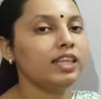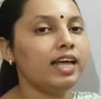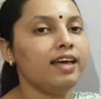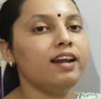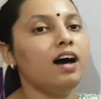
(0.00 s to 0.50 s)

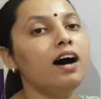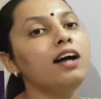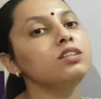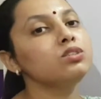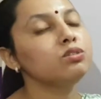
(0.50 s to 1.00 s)
There
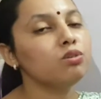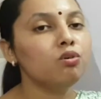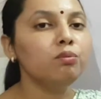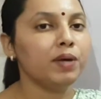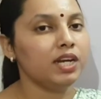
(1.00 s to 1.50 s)
are
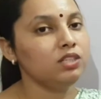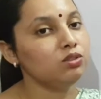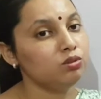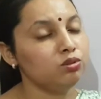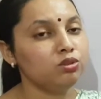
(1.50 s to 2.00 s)
so many
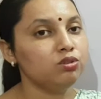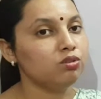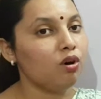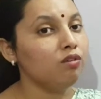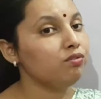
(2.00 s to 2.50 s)
sources
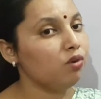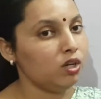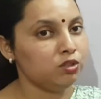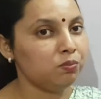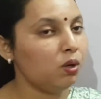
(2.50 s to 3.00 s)
of
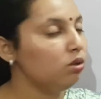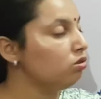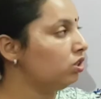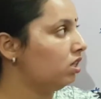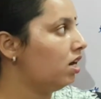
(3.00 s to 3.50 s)
noise
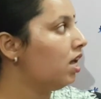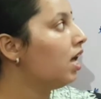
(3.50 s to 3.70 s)
pollution,